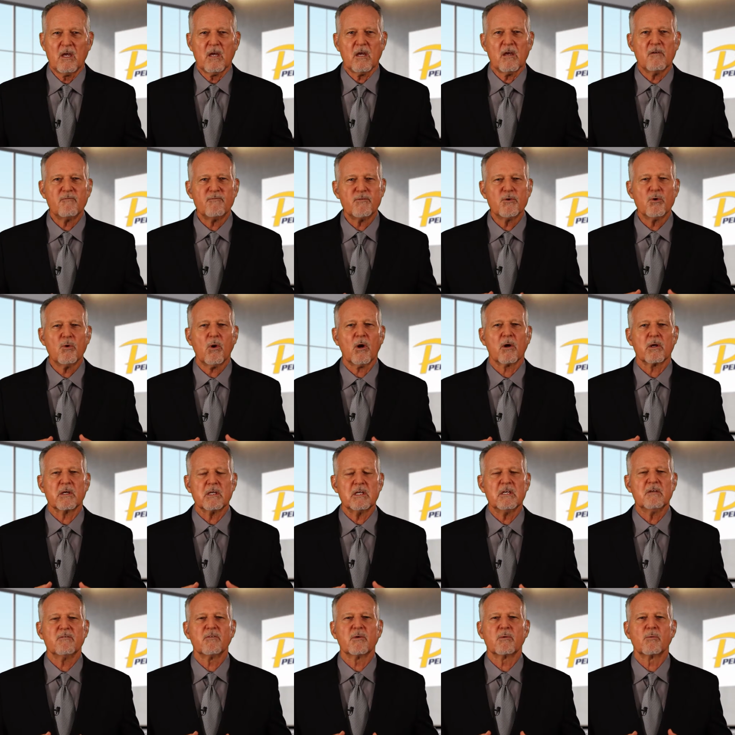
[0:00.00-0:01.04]
If you are
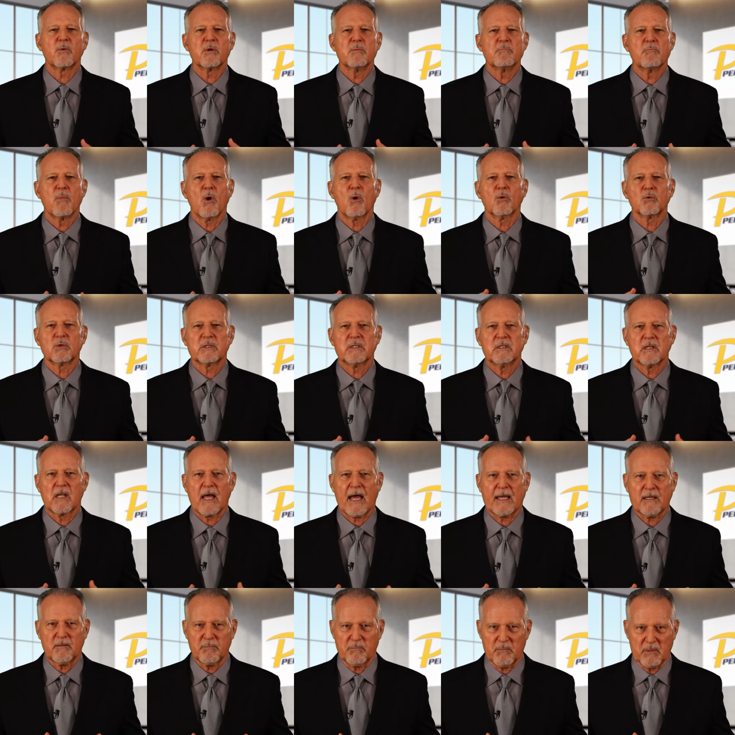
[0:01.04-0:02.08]
even remotely
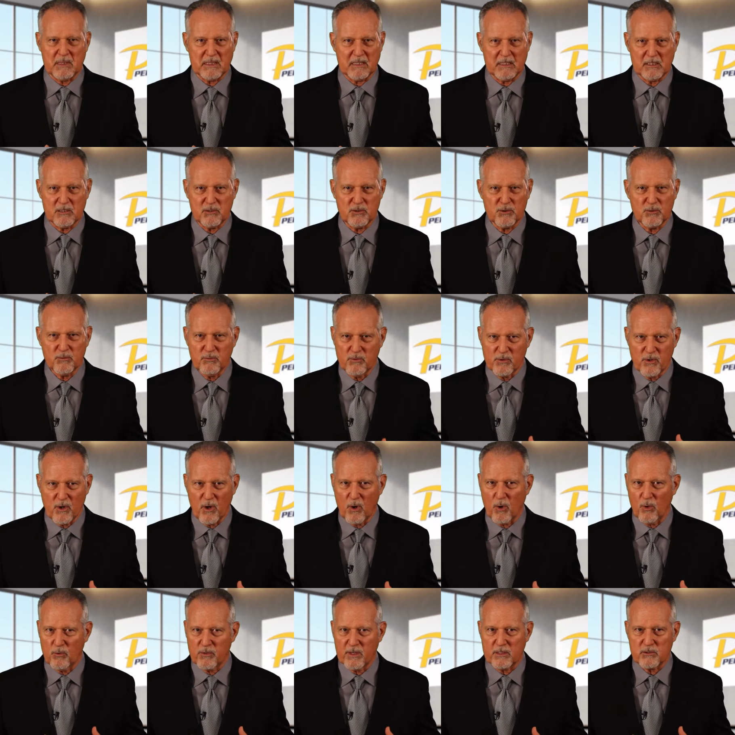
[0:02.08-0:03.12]
like me, you
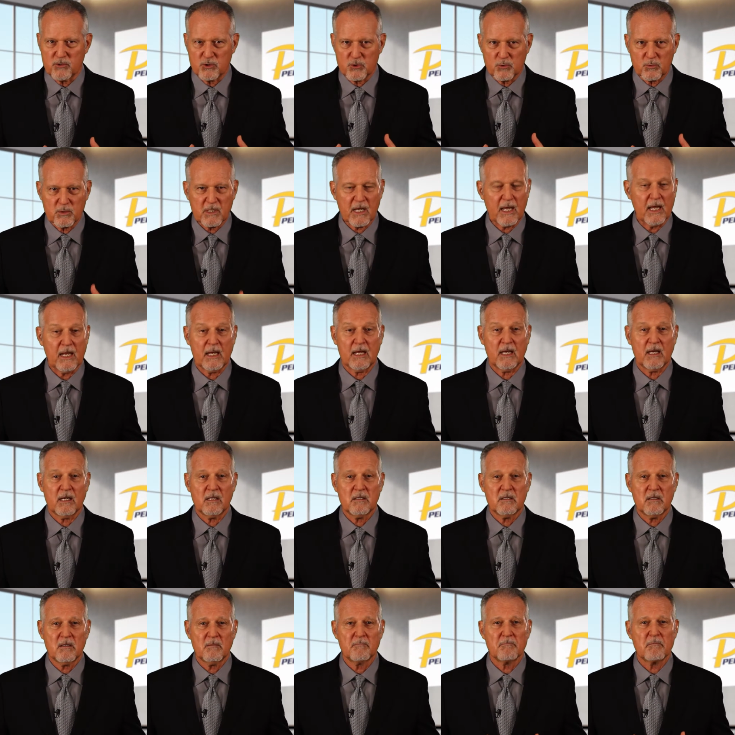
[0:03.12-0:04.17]
know that you
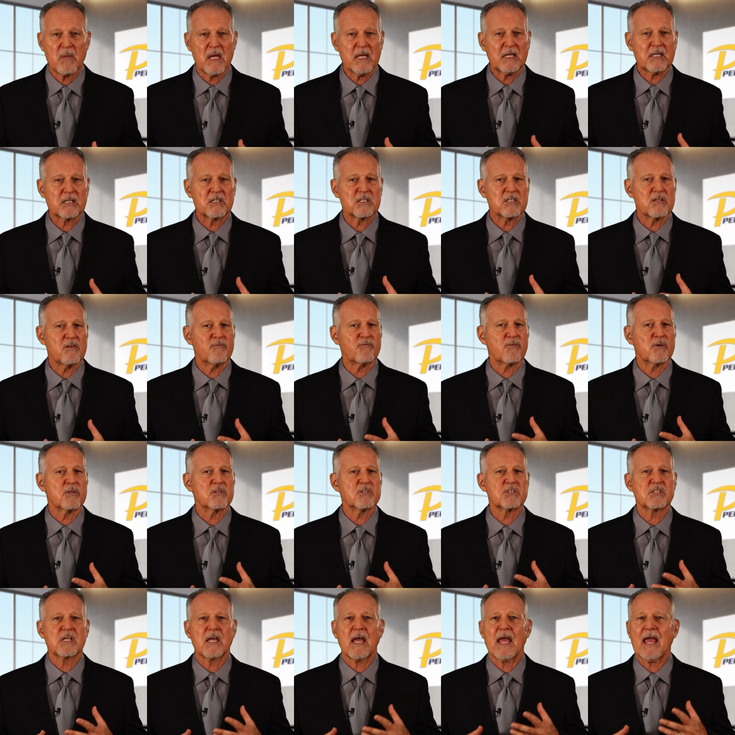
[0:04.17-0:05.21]
can make a
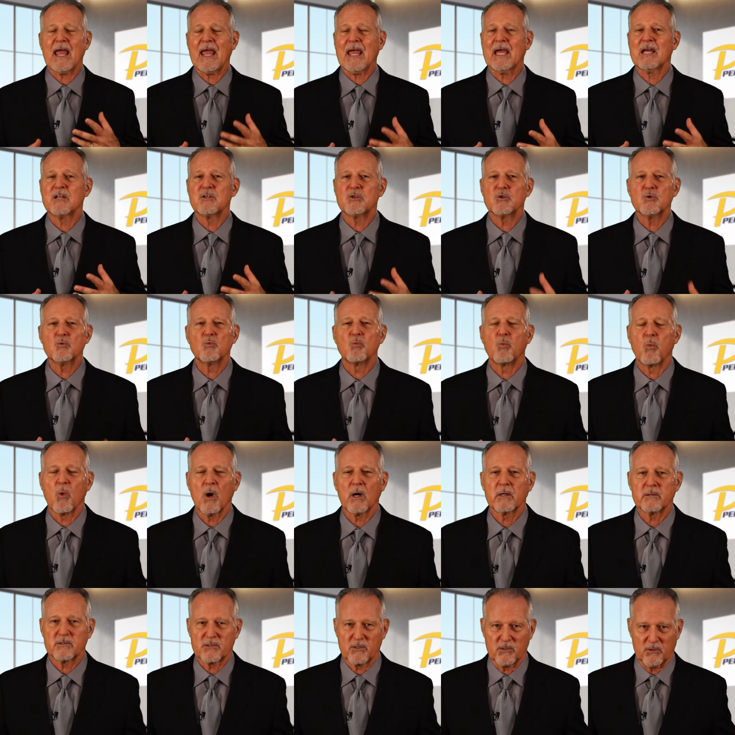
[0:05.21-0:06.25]
difference and you
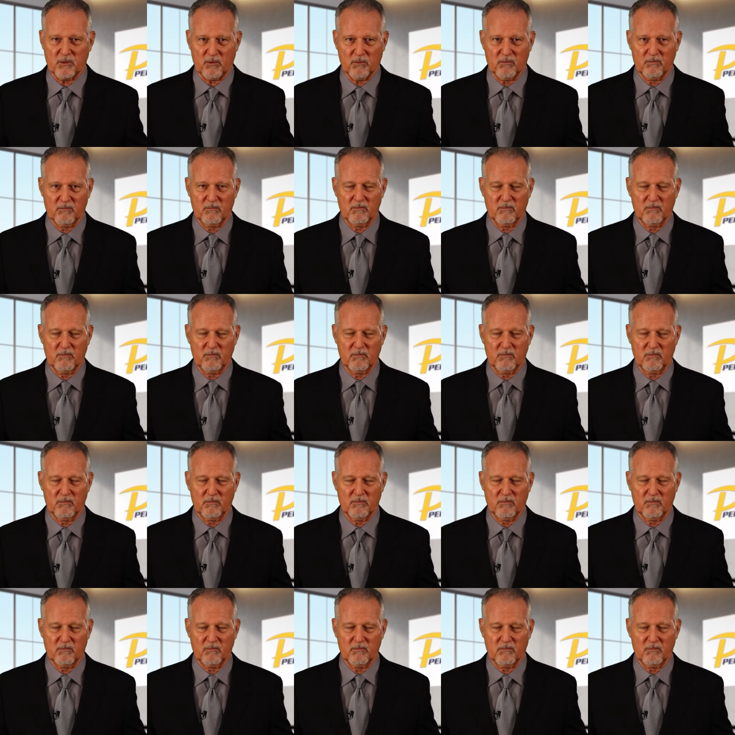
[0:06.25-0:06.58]
want to.